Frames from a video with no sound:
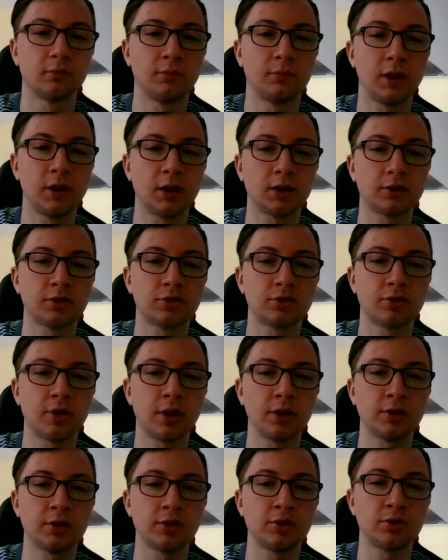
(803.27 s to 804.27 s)
black
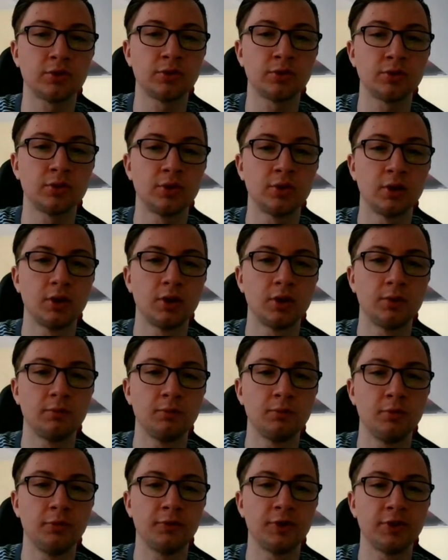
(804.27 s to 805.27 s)
tried to
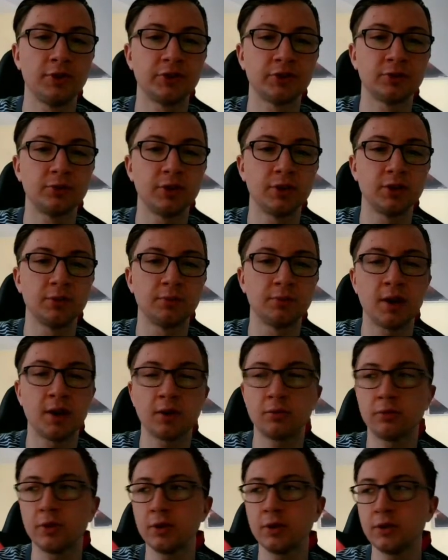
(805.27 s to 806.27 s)
move this queen
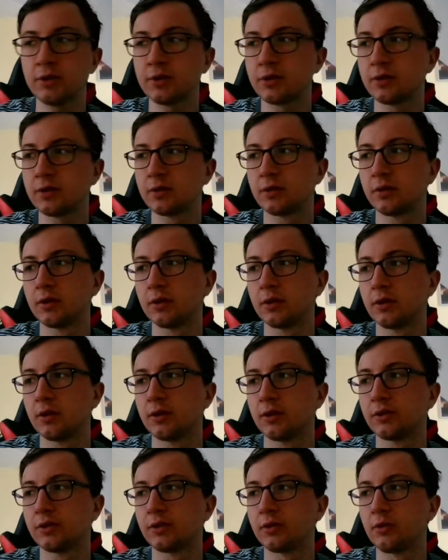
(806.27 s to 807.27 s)
backwards.
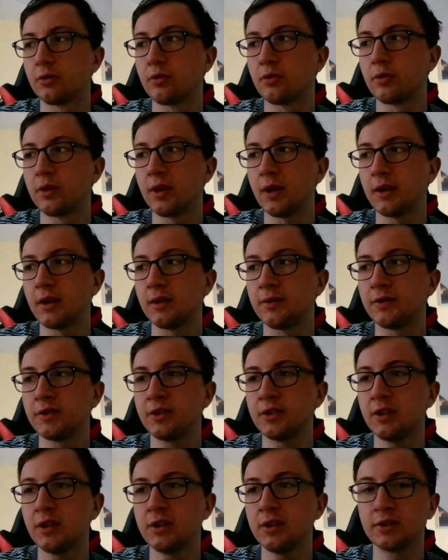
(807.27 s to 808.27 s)
So knight
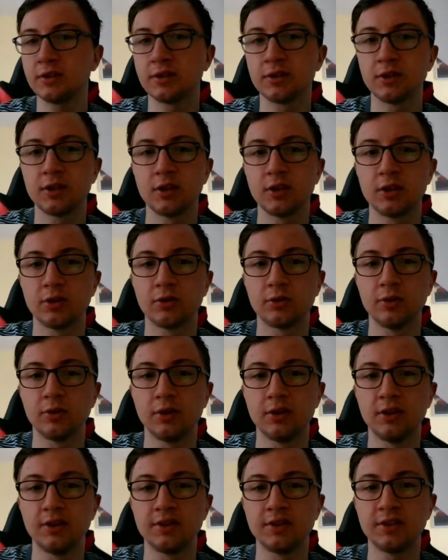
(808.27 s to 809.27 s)
f6, queen
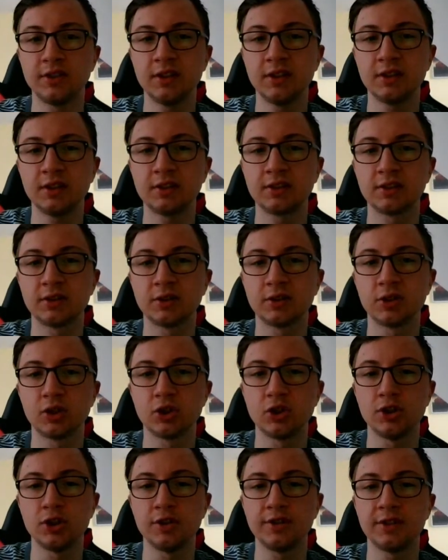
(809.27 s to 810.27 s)
d6,
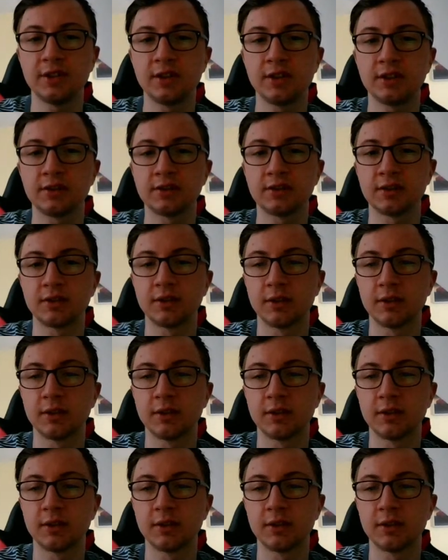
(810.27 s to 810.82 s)
g6,